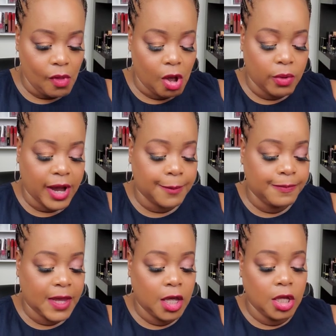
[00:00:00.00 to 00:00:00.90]
Okay,
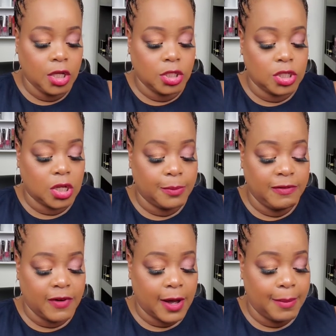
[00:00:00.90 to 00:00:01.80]
so let me
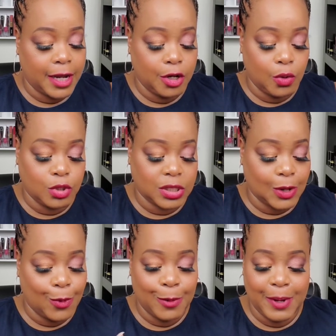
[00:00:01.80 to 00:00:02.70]
find my notes because I
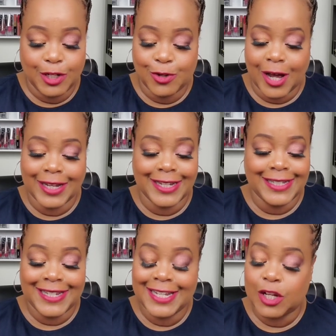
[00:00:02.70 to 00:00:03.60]
want to make sure I
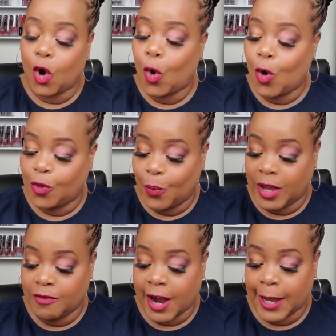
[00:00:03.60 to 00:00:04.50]
get this all the way
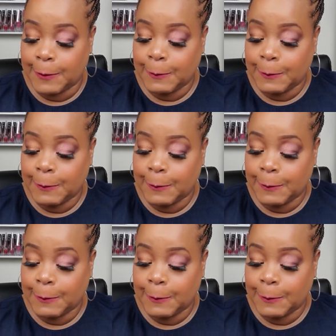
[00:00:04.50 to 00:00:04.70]
right.